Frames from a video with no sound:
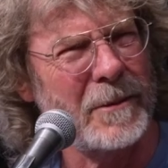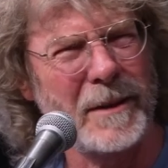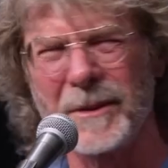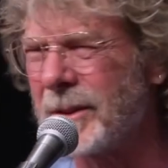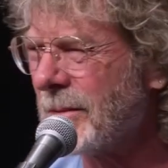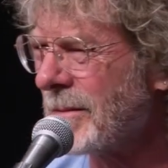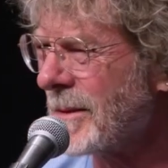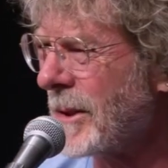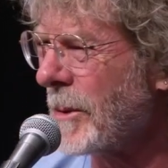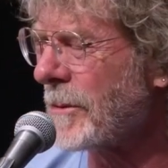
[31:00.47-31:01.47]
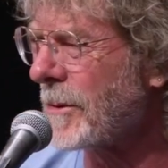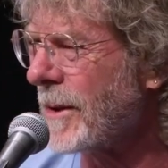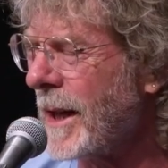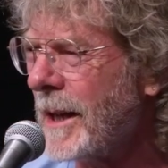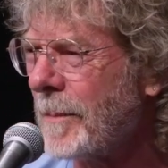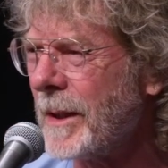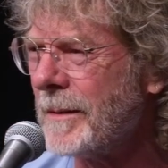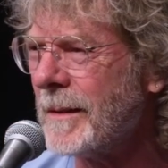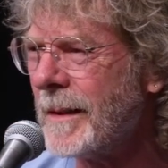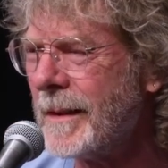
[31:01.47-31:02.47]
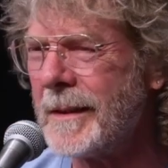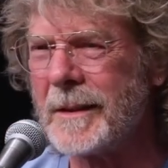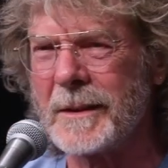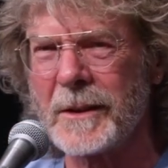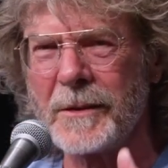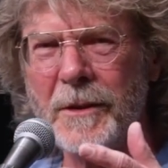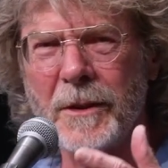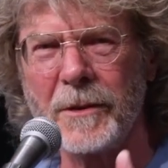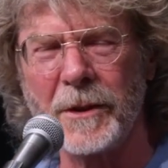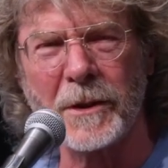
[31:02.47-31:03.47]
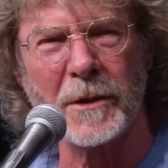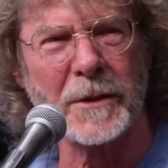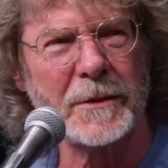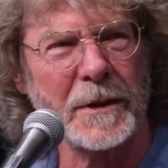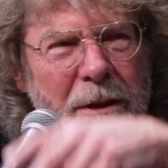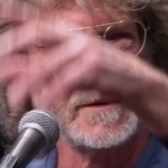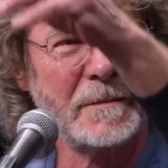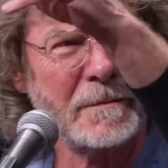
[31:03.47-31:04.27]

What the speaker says: we even go through that? I mean, because you go to see